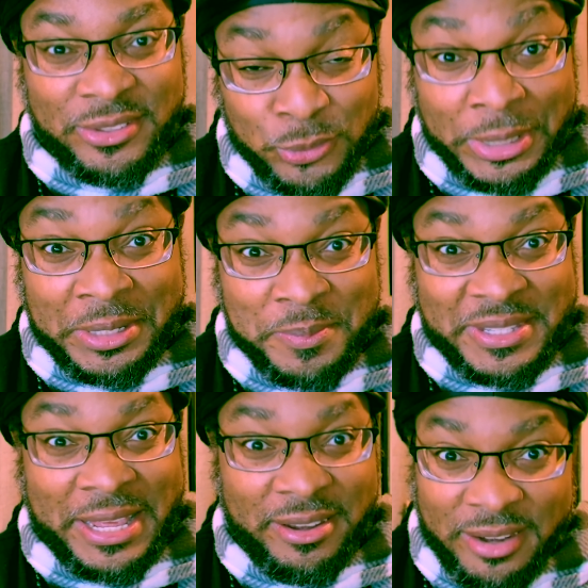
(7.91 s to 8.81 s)
Tonight I'm
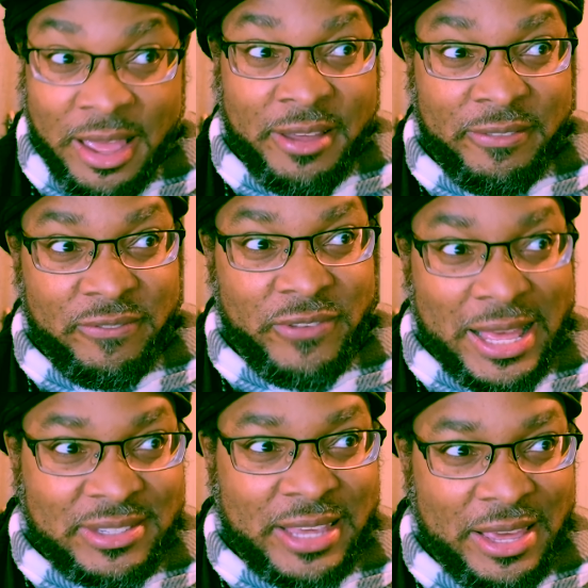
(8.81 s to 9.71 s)
saying
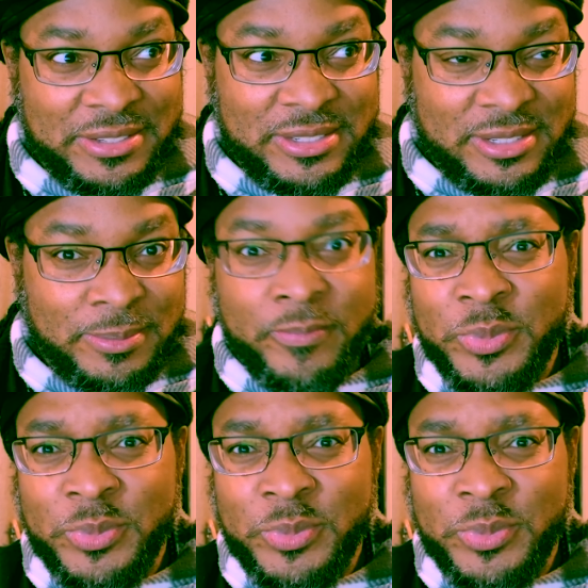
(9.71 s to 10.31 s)
Vasquez.